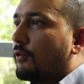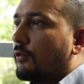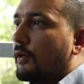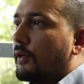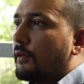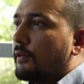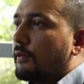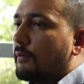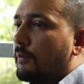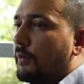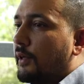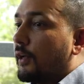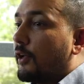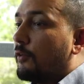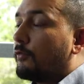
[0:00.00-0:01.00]
you and
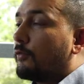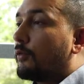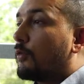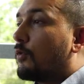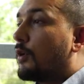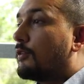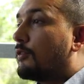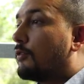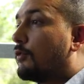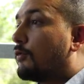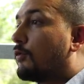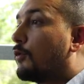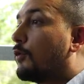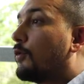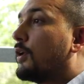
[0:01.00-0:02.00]
be helpful once
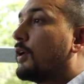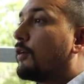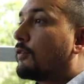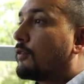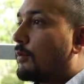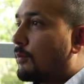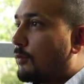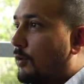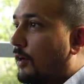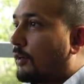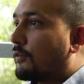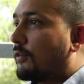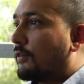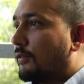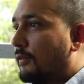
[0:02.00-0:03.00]
you've already got some
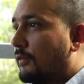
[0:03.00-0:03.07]
traction.